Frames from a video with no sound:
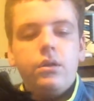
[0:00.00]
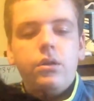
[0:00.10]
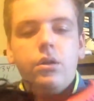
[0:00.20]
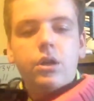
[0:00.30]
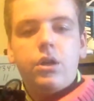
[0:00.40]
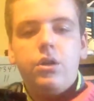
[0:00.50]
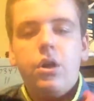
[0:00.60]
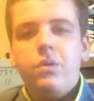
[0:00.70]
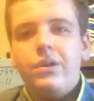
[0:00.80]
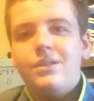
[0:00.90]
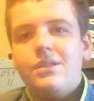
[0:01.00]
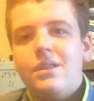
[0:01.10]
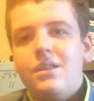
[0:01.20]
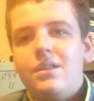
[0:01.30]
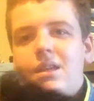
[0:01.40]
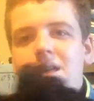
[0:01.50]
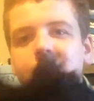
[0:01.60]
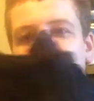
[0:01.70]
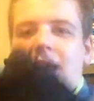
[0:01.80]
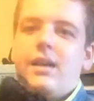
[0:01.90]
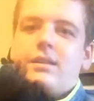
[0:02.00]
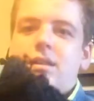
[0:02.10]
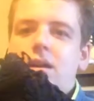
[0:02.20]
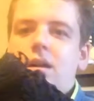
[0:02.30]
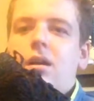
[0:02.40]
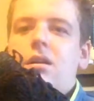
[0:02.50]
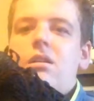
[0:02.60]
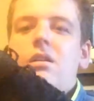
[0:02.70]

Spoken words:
you're gonna notice that these guys here